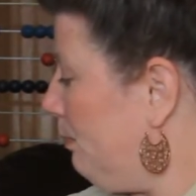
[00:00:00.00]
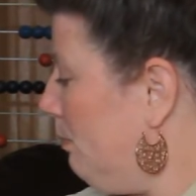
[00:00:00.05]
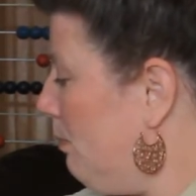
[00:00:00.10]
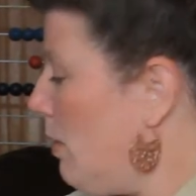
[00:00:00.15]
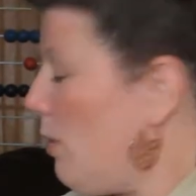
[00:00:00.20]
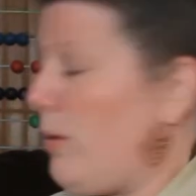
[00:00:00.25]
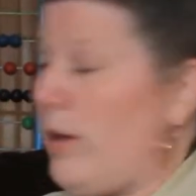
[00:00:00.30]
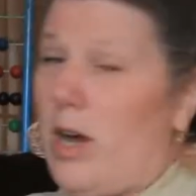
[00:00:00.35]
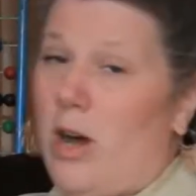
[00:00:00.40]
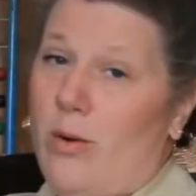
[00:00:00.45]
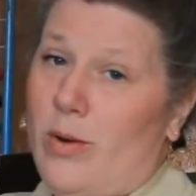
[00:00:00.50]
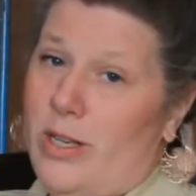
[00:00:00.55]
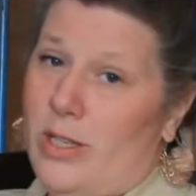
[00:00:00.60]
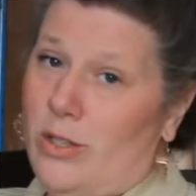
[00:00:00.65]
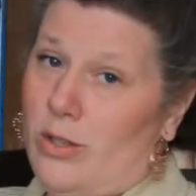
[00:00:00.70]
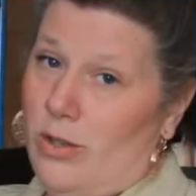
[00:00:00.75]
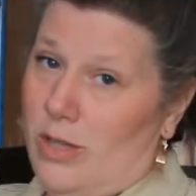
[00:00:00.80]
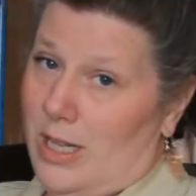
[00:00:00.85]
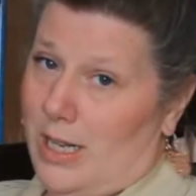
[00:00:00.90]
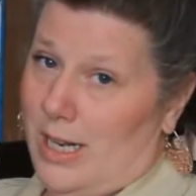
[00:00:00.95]
But we always
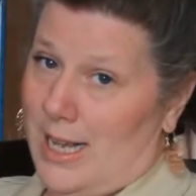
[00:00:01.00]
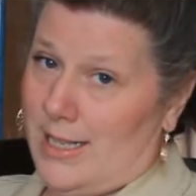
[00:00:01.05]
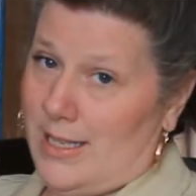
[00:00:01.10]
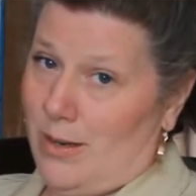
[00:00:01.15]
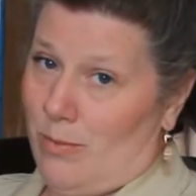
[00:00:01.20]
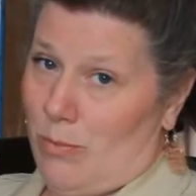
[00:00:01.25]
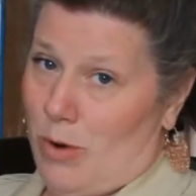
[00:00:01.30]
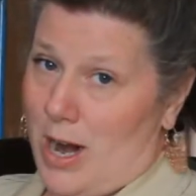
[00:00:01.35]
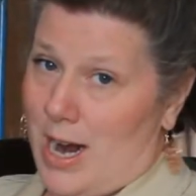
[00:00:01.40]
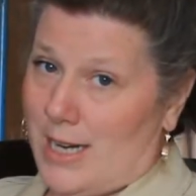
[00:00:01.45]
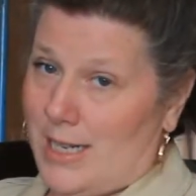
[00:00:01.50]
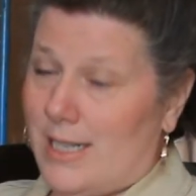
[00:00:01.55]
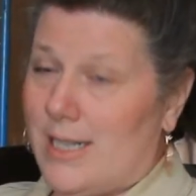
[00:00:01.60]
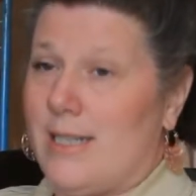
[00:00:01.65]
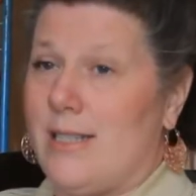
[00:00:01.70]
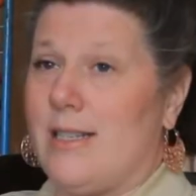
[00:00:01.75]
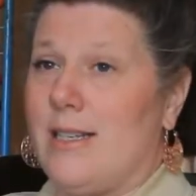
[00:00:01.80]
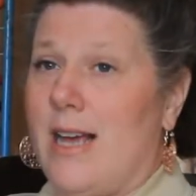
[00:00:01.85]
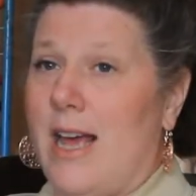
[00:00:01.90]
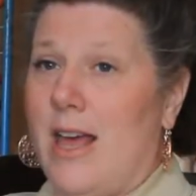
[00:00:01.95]
do the lesson
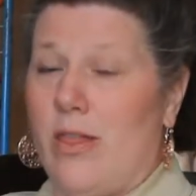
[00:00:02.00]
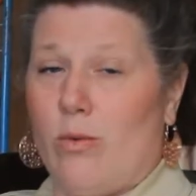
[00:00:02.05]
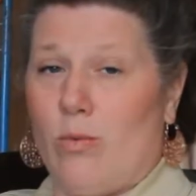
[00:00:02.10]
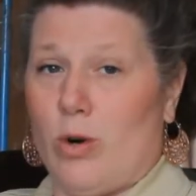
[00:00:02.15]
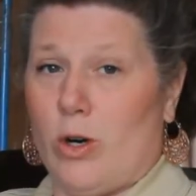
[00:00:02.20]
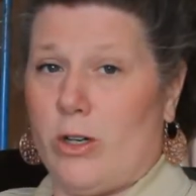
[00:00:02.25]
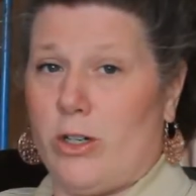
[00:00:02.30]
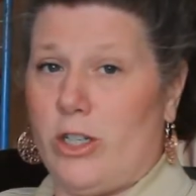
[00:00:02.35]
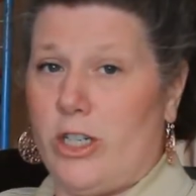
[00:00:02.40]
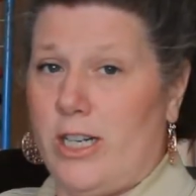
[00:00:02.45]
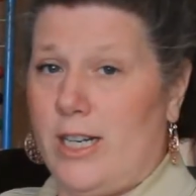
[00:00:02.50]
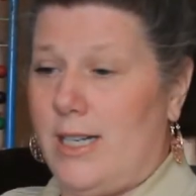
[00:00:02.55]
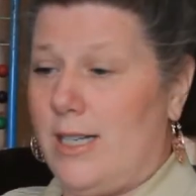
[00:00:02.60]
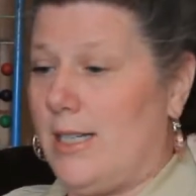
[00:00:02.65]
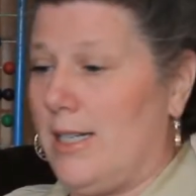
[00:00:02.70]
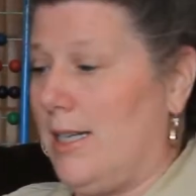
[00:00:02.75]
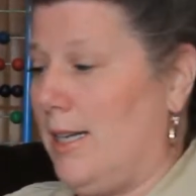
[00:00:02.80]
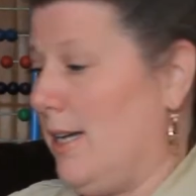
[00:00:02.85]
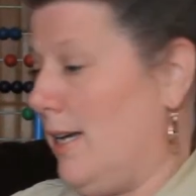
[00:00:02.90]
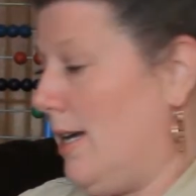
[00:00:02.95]
practice and the
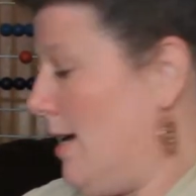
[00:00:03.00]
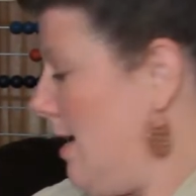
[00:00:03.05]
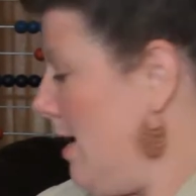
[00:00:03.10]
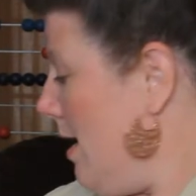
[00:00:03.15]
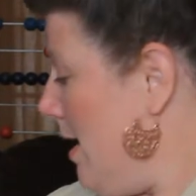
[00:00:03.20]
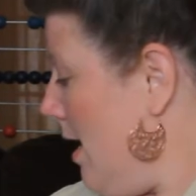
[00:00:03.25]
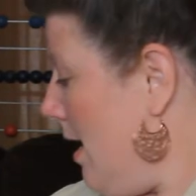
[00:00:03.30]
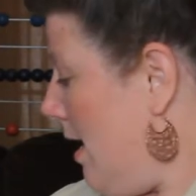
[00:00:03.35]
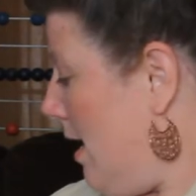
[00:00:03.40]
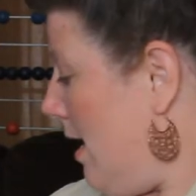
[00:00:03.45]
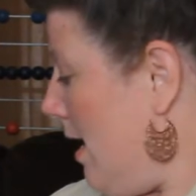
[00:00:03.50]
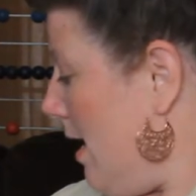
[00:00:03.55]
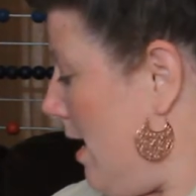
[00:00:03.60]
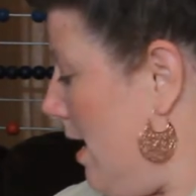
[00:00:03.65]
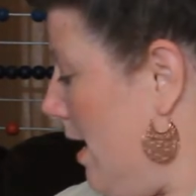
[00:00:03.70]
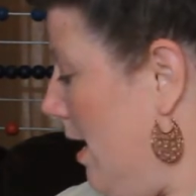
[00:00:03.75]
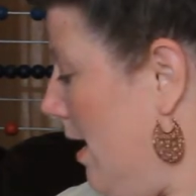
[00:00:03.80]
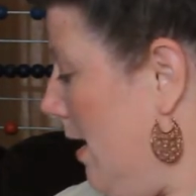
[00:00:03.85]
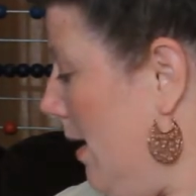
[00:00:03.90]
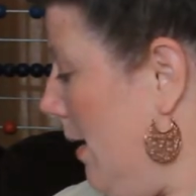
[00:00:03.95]
worksheet
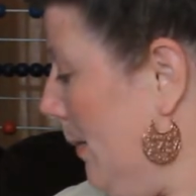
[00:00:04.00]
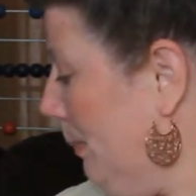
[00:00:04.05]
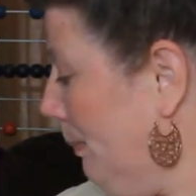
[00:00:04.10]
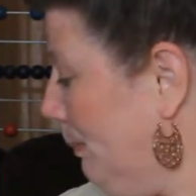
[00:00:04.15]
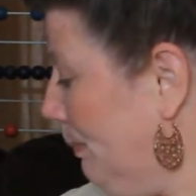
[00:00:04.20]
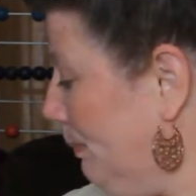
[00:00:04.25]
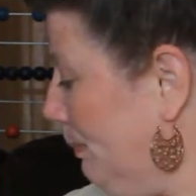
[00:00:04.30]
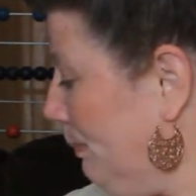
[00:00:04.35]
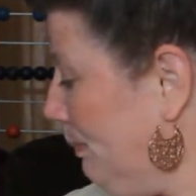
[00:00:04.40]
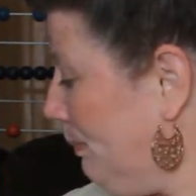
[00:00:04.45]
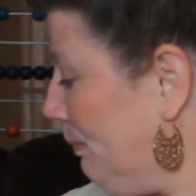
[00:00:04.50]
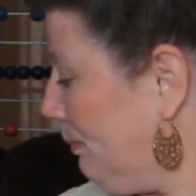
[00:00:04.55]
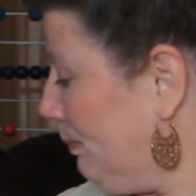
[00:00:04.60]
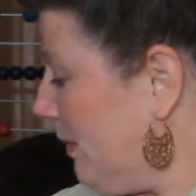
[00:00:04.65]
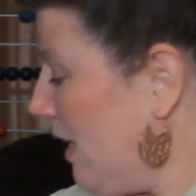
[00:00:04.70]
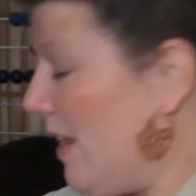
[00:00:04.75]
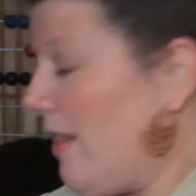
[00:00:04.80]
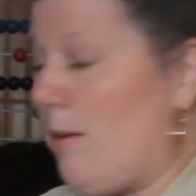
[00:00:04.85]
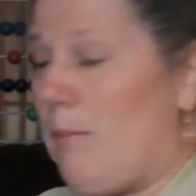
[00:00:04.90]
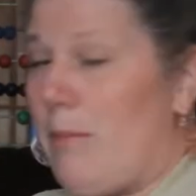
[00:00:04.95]

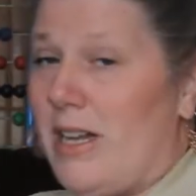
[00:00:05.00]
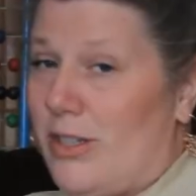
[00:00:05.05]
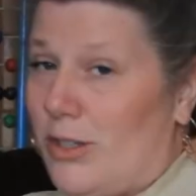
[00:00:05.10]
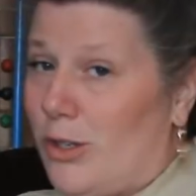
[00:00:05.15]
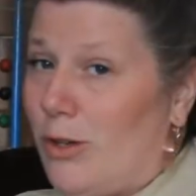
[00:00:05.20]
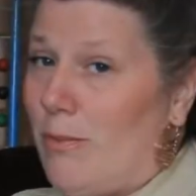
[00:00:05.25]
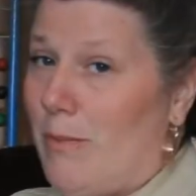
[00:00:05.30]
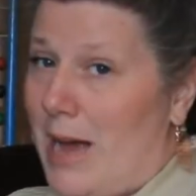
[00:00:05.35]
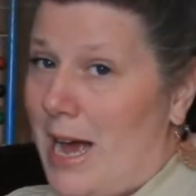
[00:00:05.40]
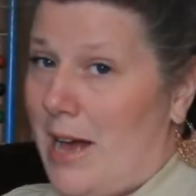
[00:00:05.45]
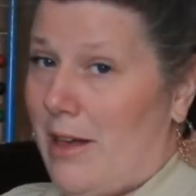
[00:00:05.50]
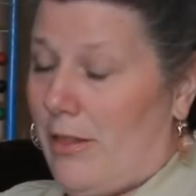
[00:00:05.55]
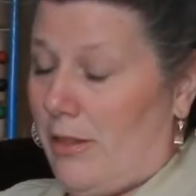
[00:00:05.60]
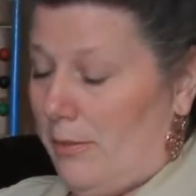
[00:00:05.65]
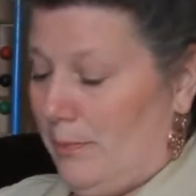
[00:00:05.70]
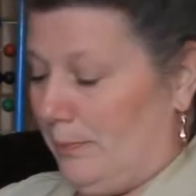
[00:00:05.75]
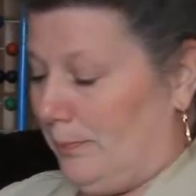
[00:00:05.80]
and the mental math.